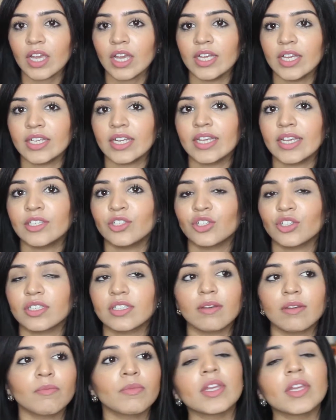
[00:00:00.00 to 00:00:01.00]
It is just
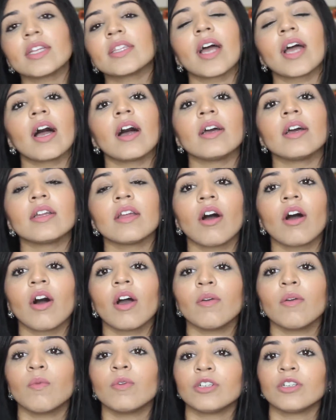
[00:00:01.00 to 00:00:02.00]
something that
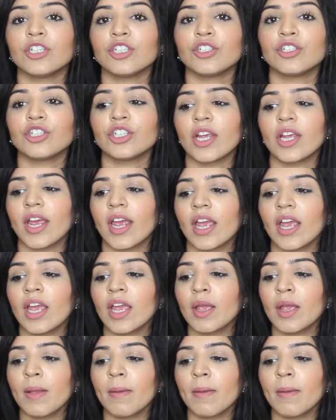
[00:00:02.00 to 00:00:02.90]
I wanted to share